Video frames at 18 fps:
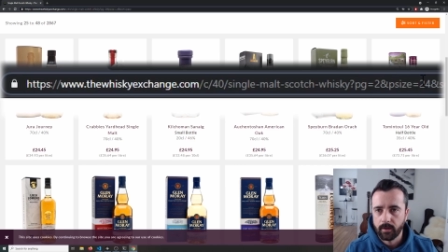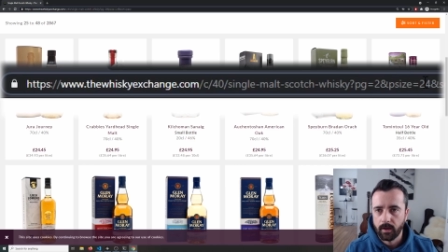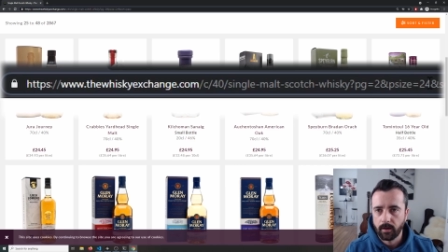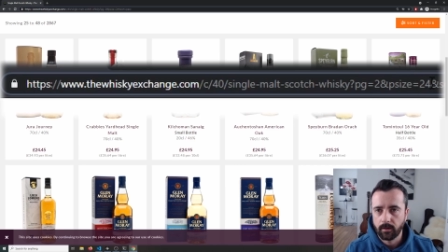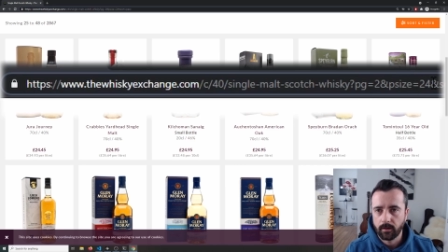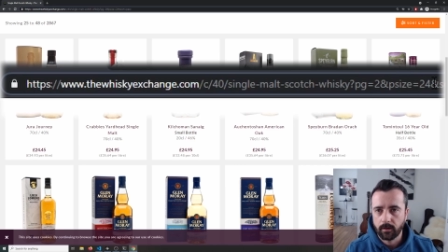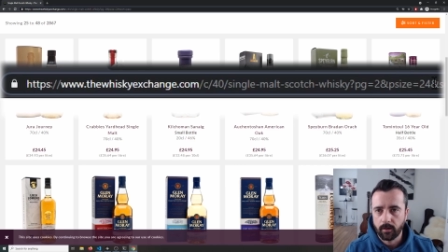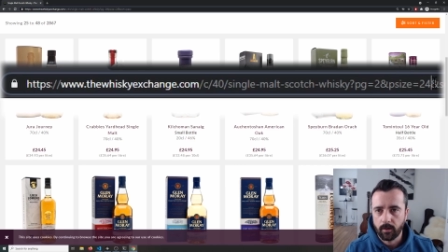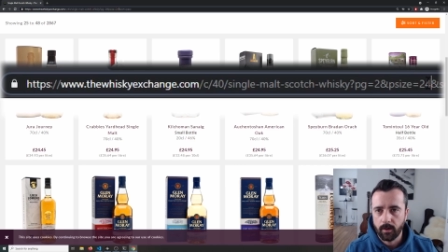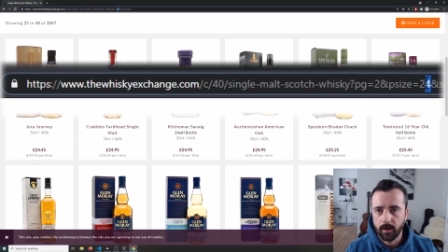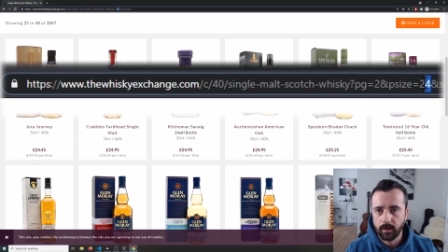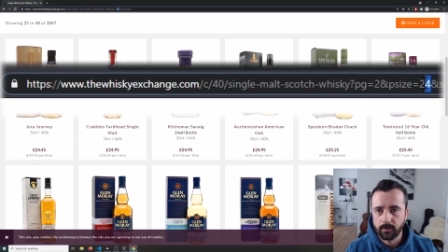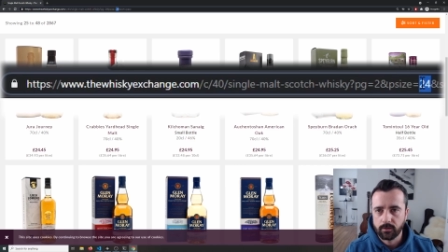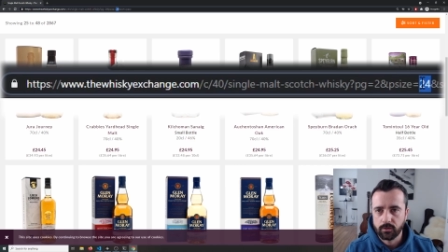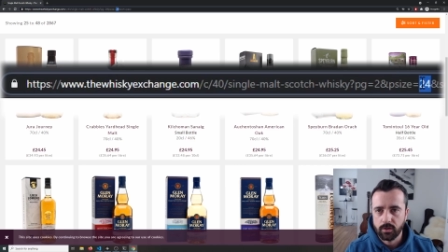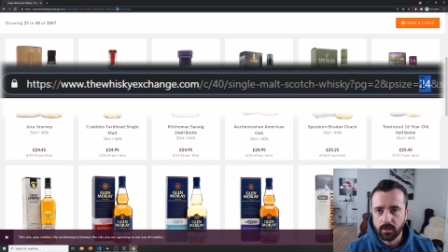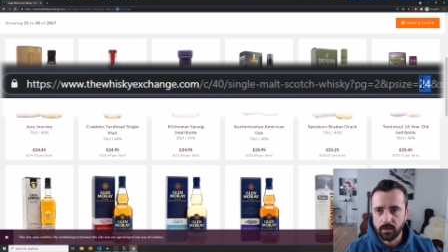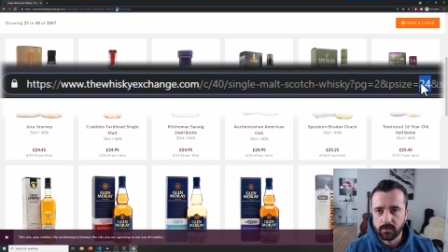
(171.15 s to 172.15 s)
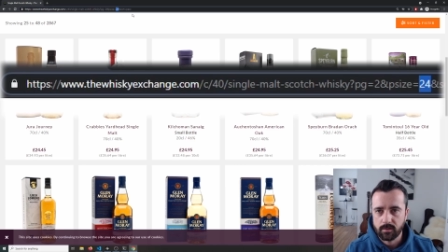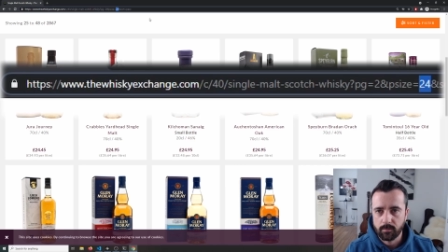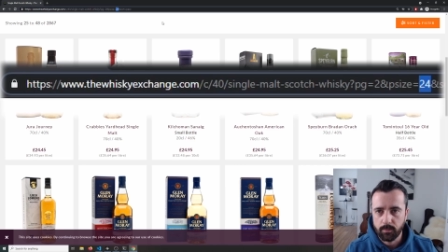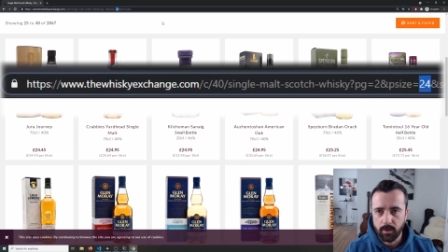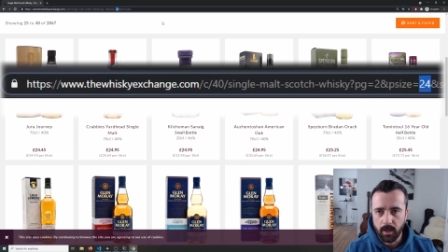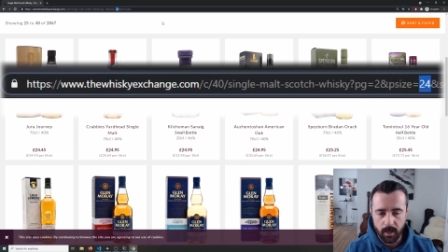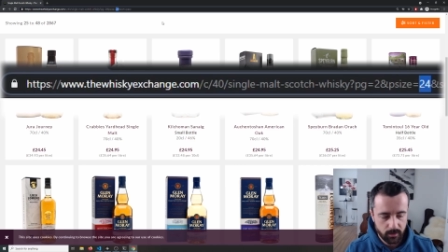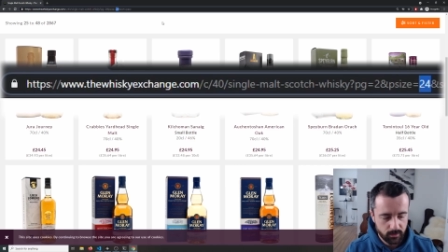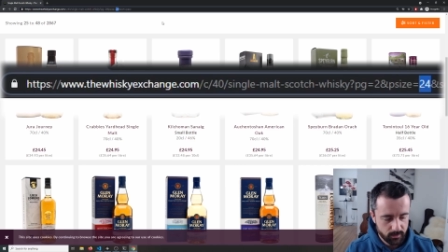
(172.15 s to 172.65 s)
I'm going to go ahead and change the
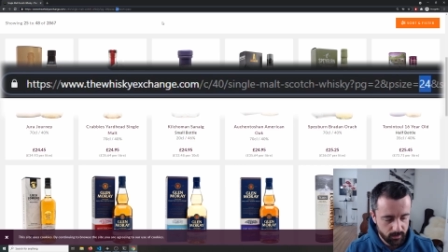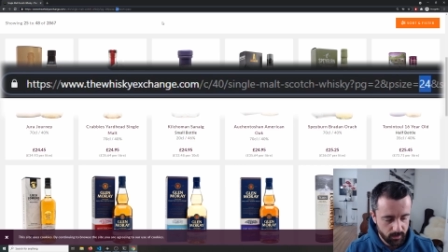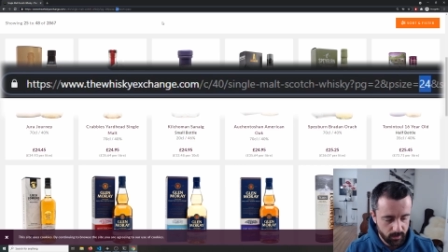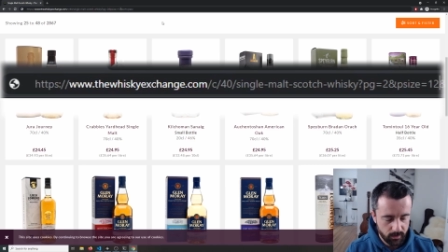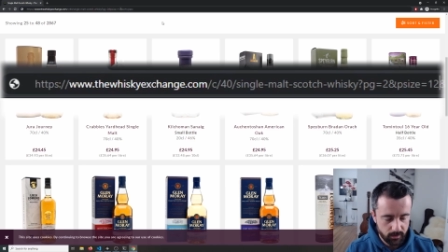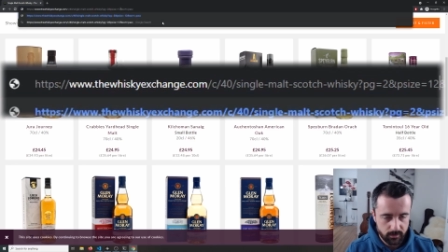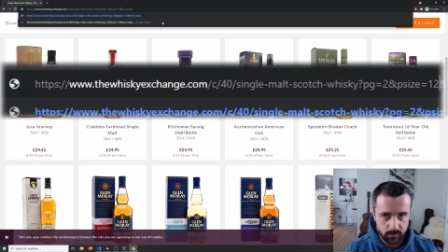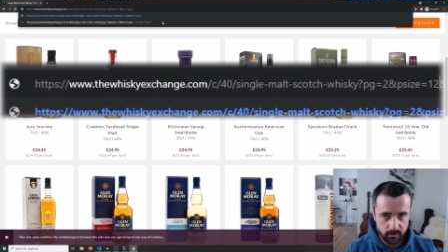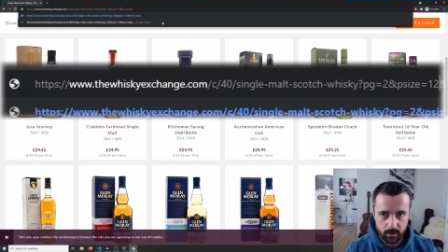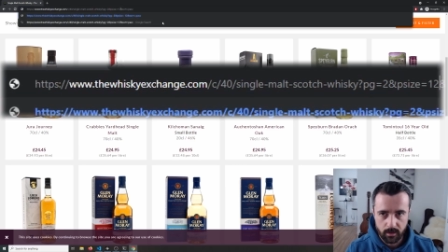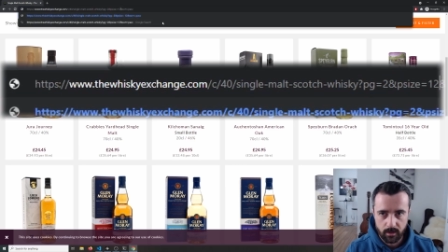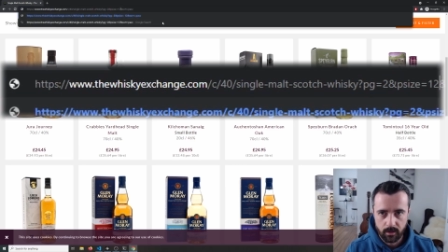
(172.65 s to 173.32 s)
page size.